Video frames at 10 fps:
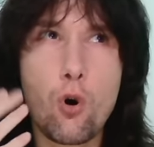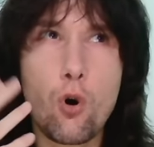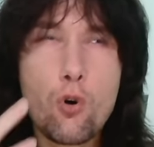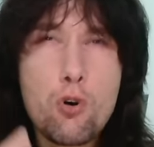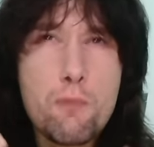
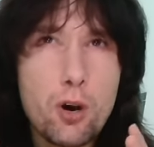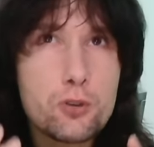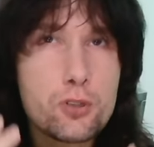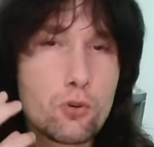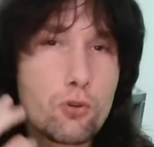
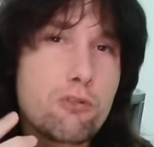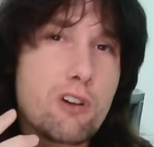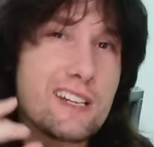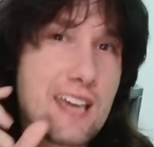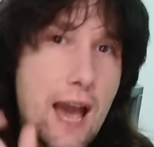almost
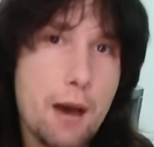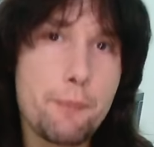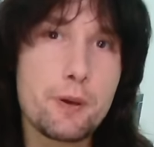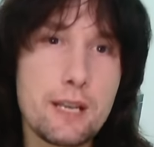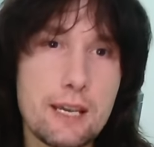already
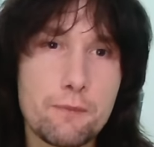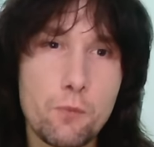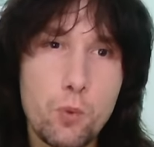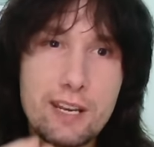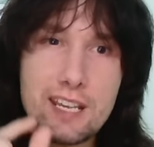happening
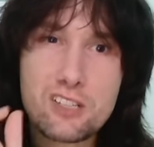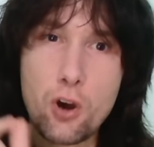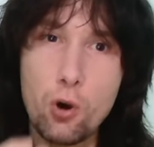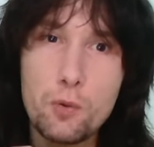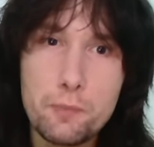when he's
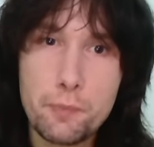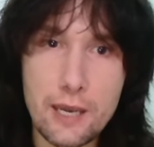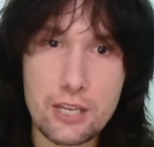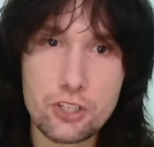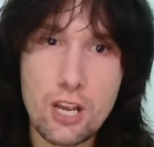on
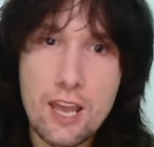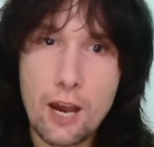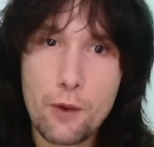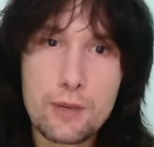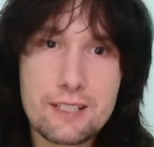pitch,
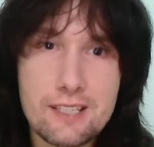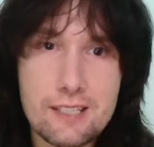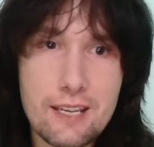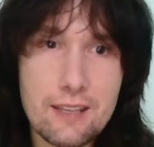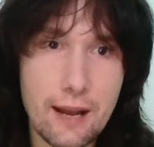and we can
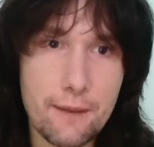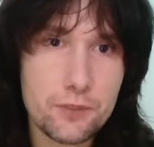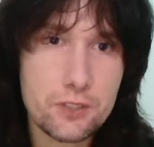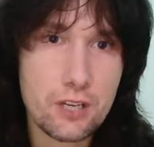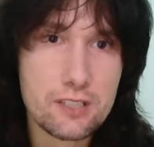see that
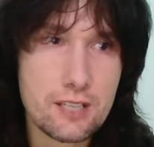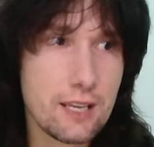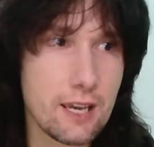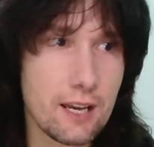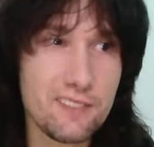just
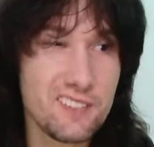here.